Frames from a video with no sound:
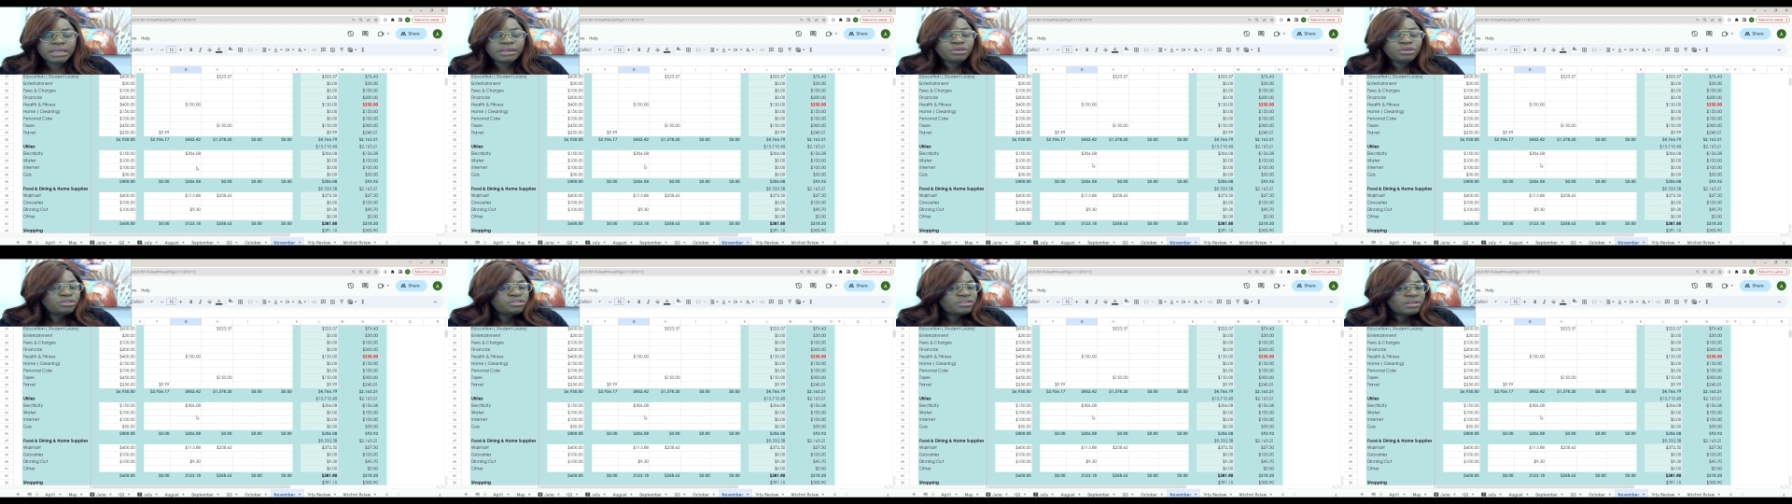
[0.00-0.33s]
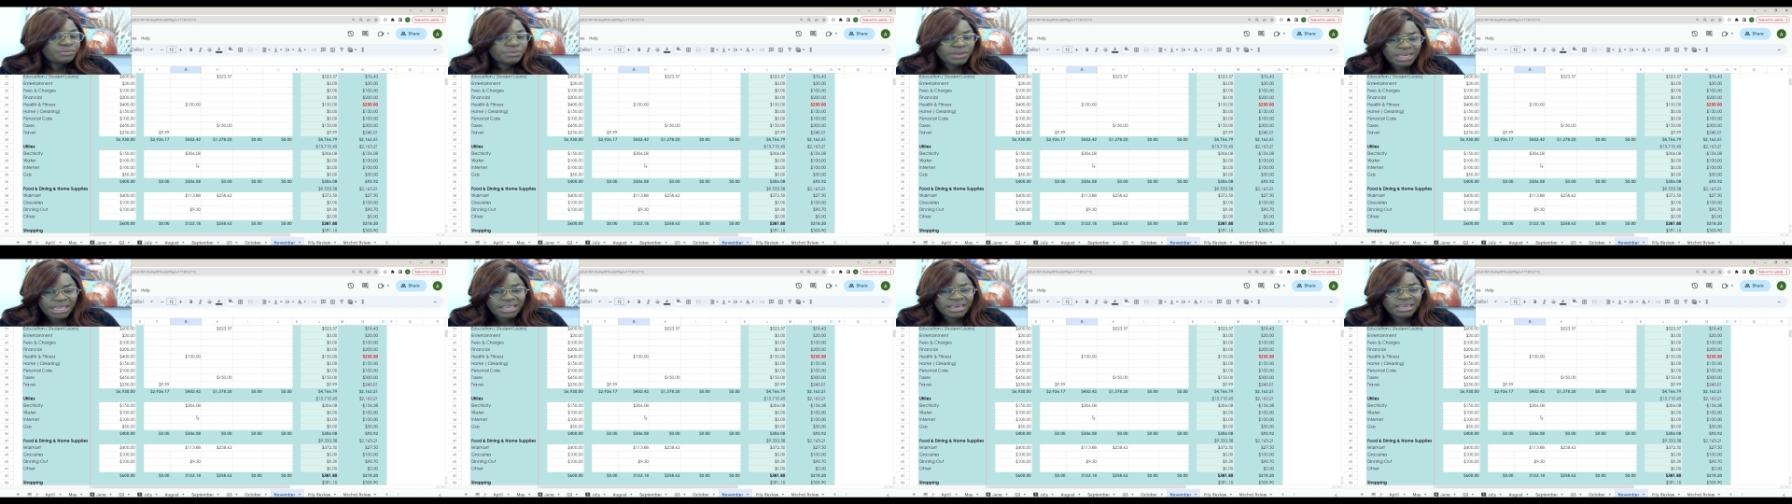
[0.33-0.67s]
Because if
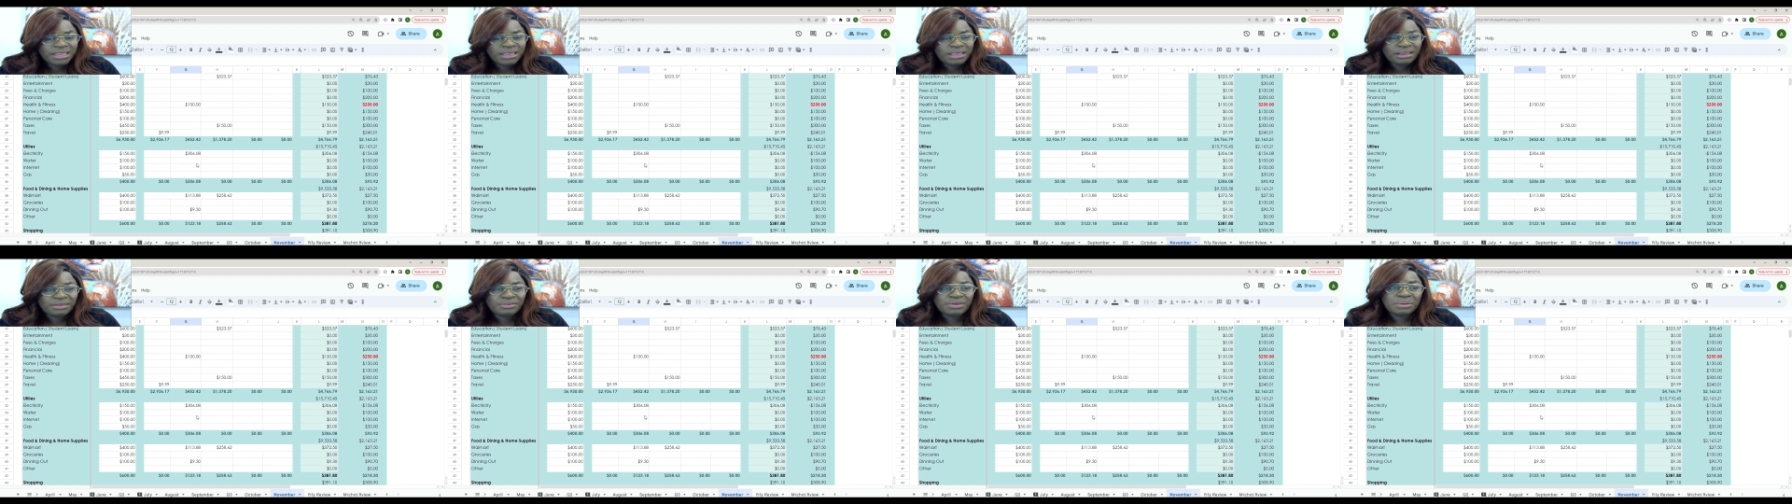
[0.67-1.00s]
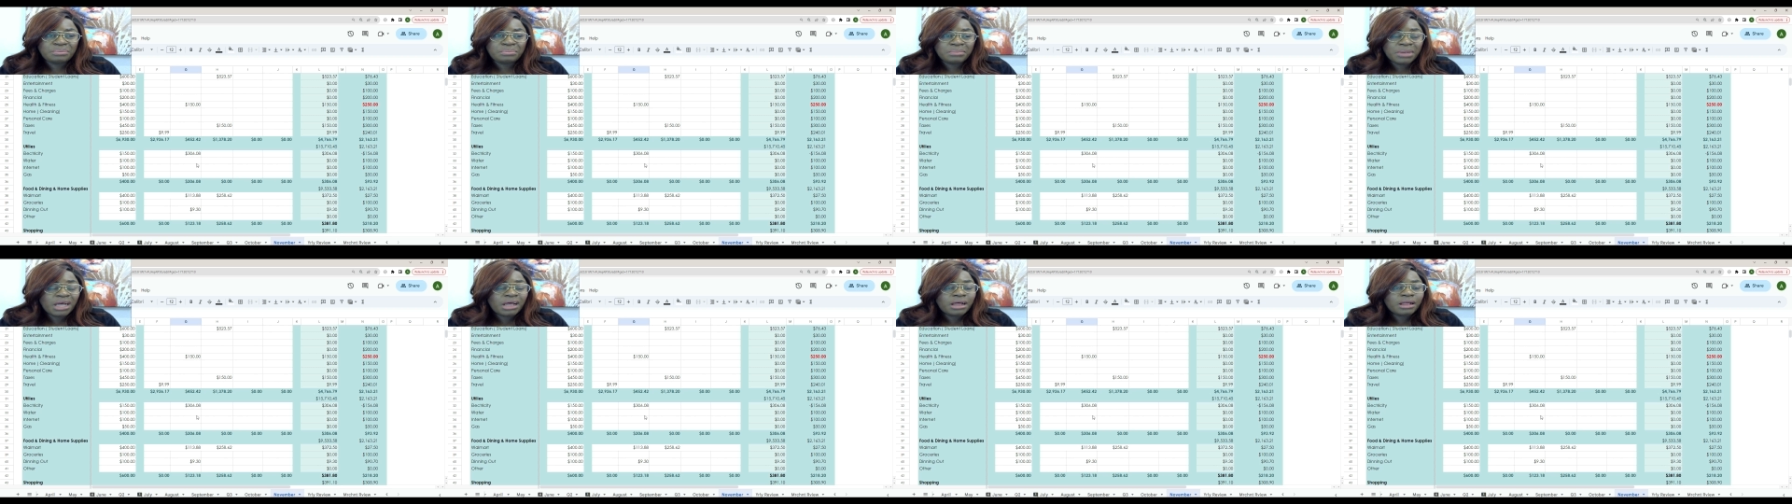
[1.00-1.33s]
in any
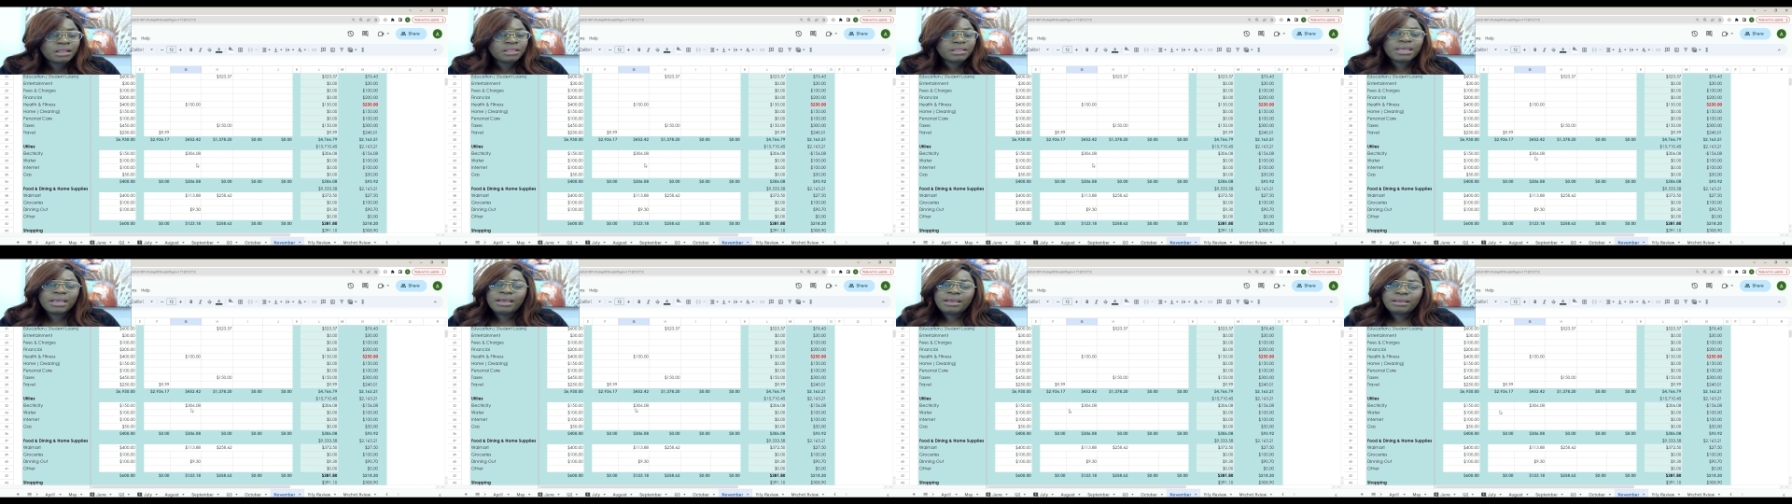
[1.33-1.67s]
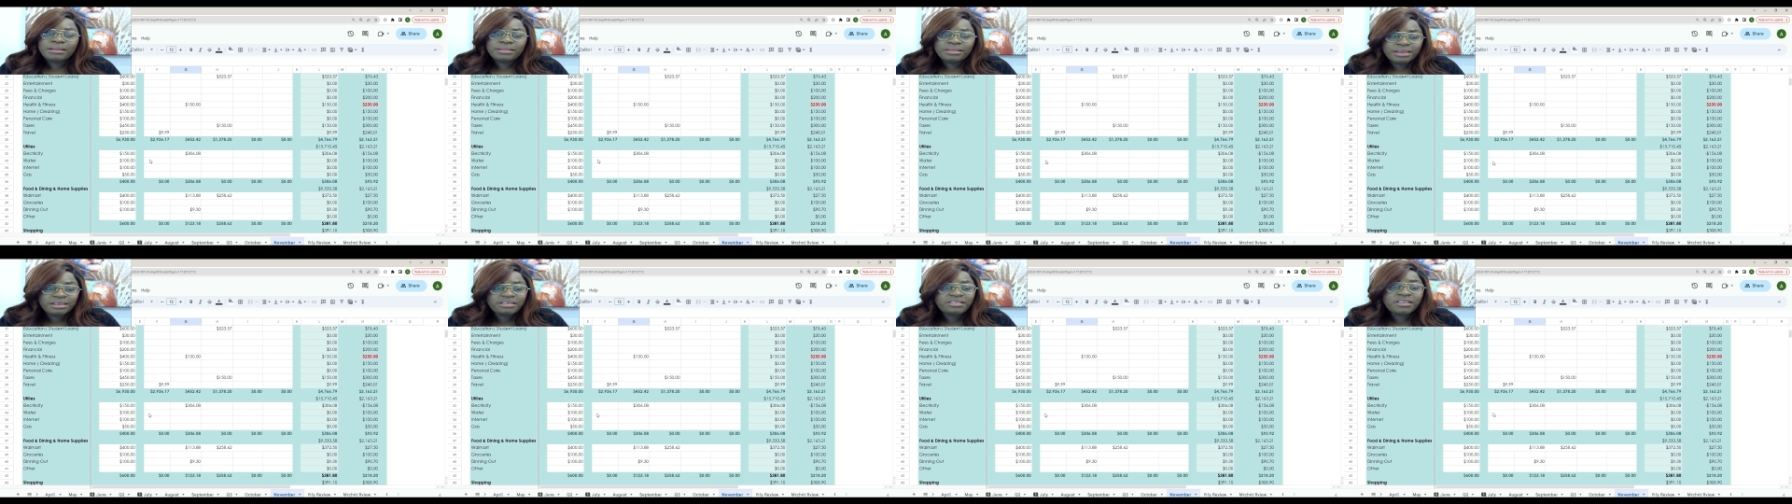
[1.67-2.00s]
given month
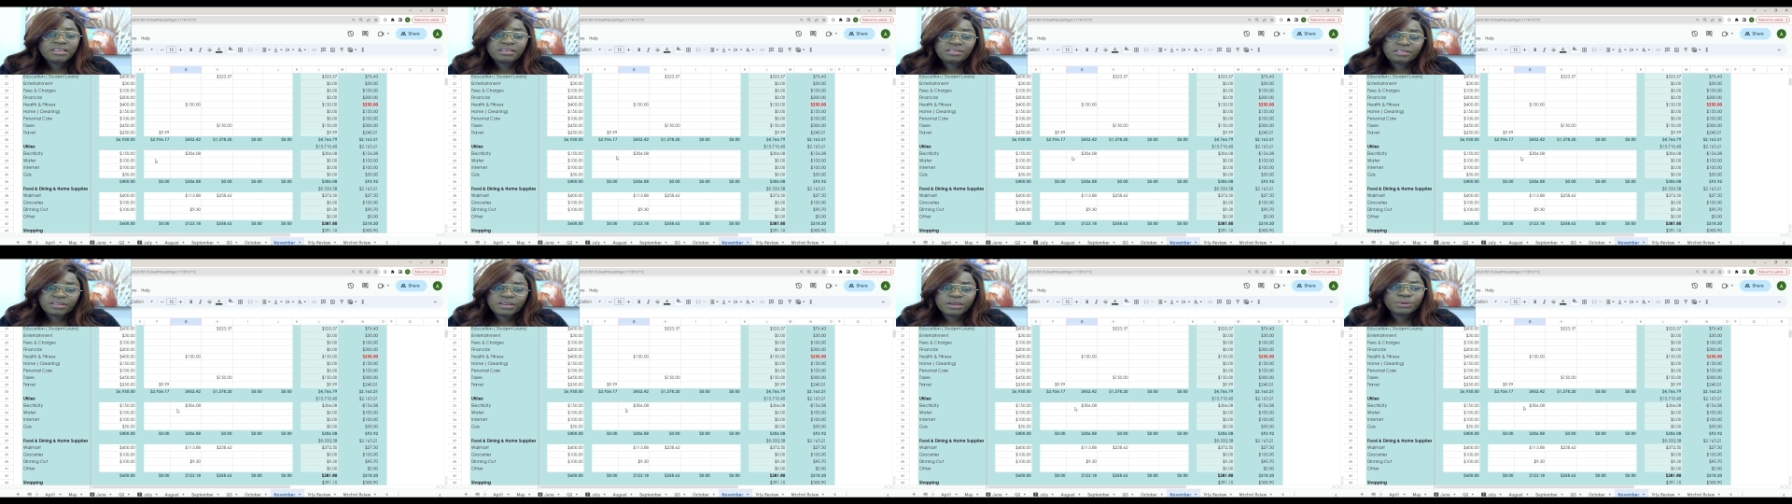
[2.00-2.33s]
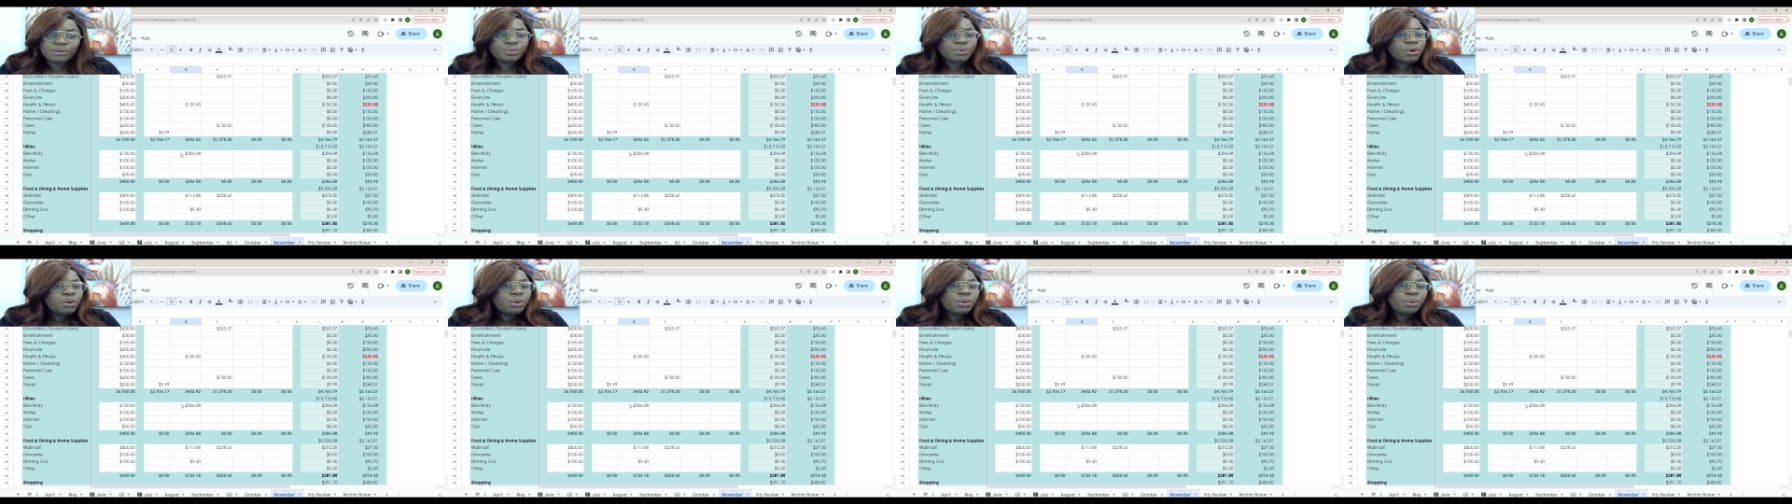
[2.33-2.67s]
this is
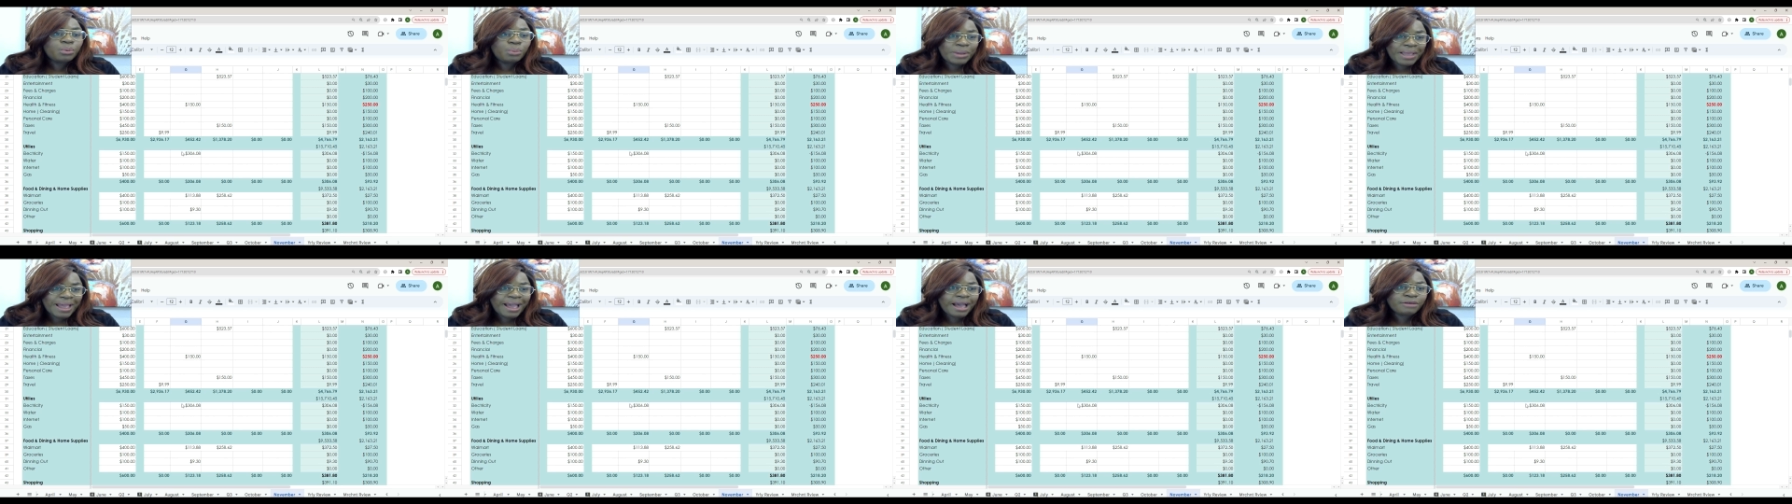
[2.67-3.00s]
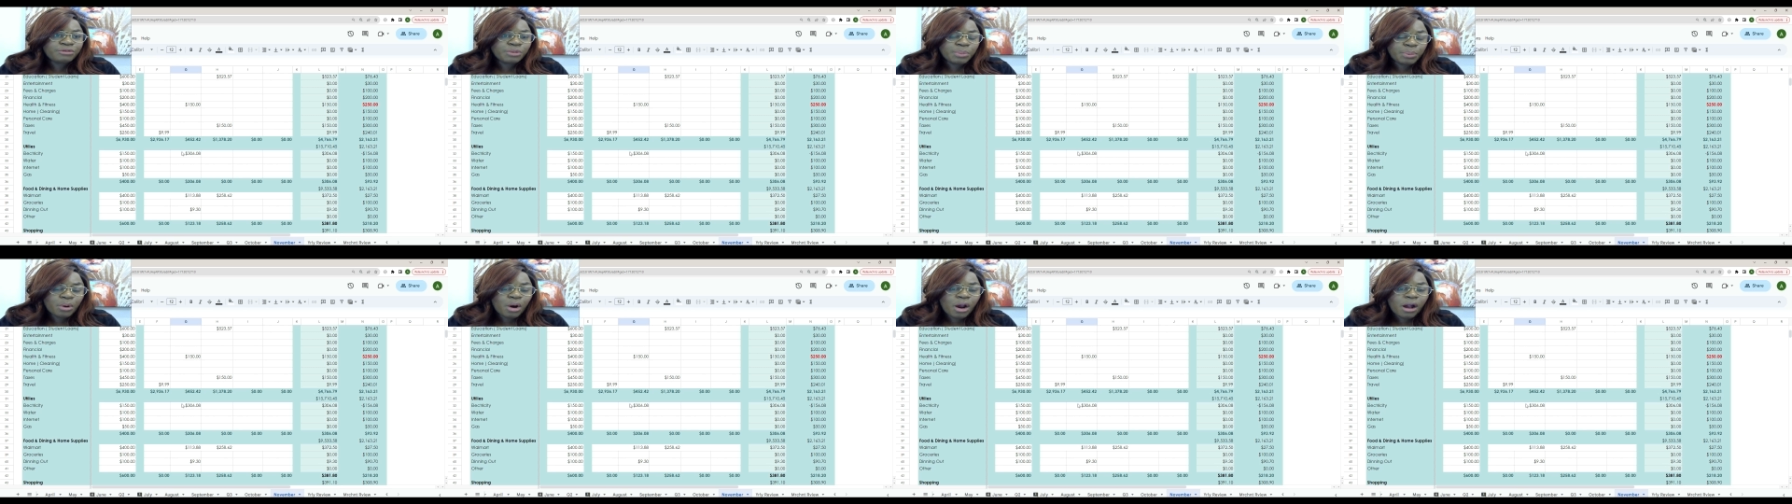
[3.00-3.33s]
zero, we have
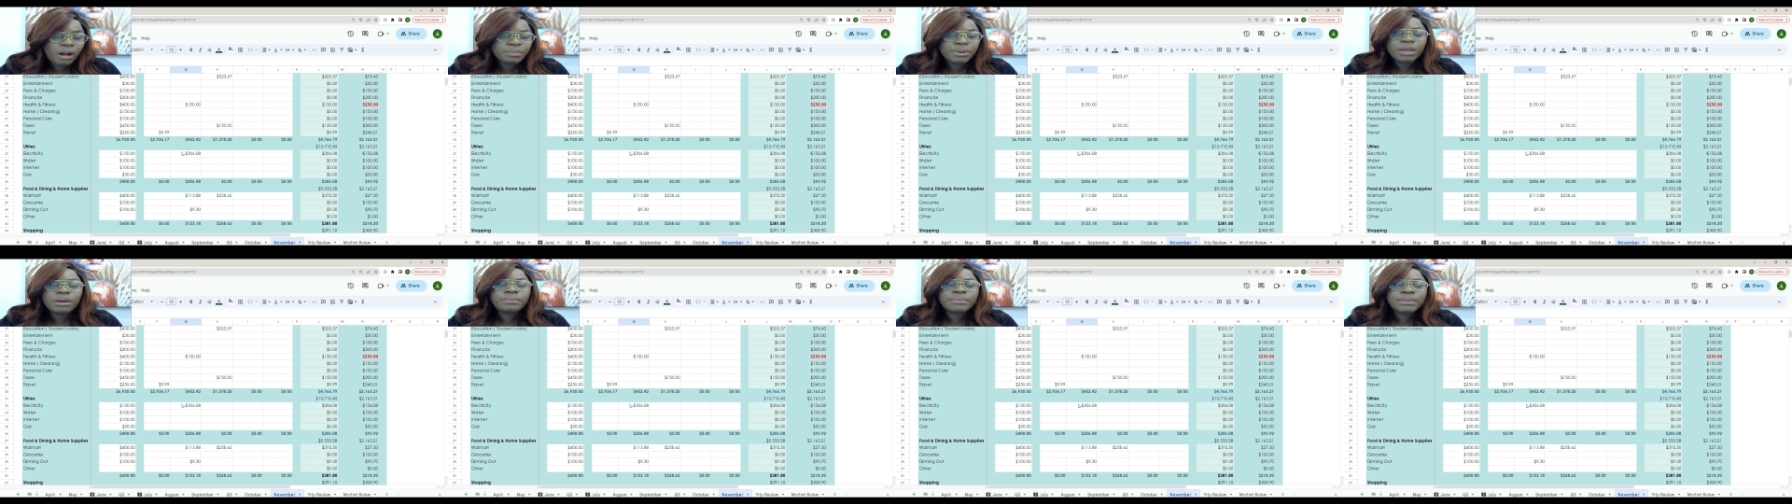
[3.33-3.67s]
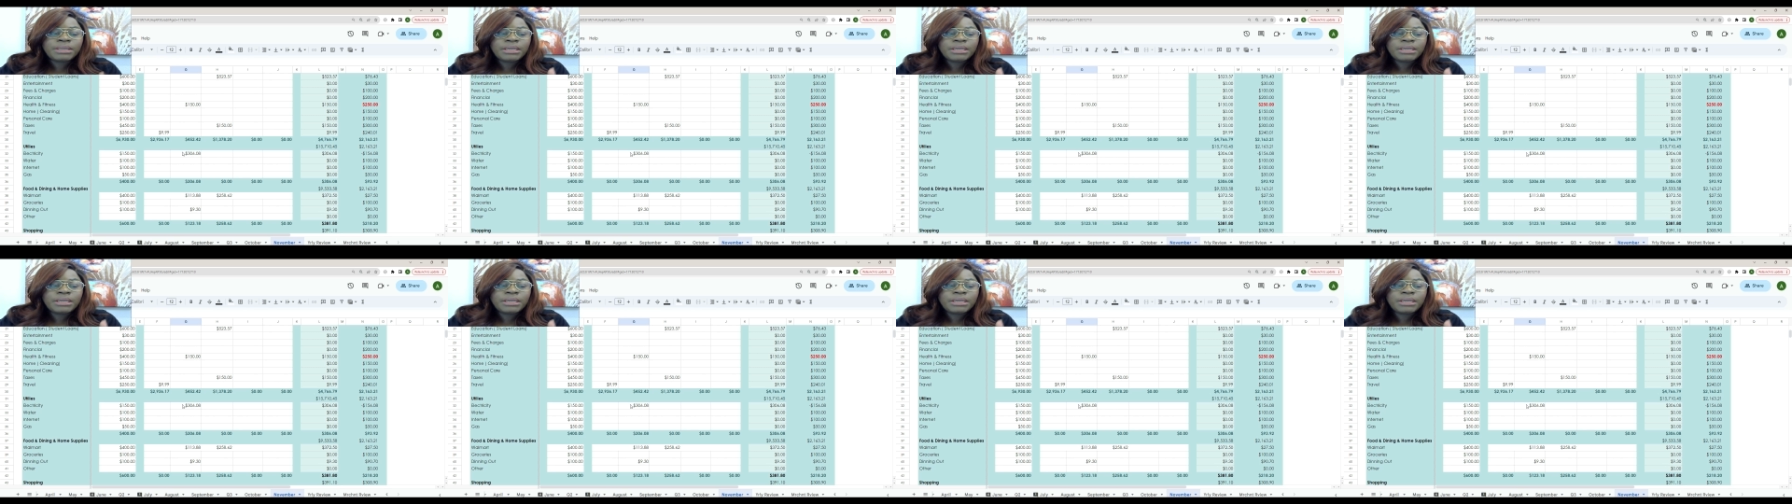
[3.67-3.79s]
a problem.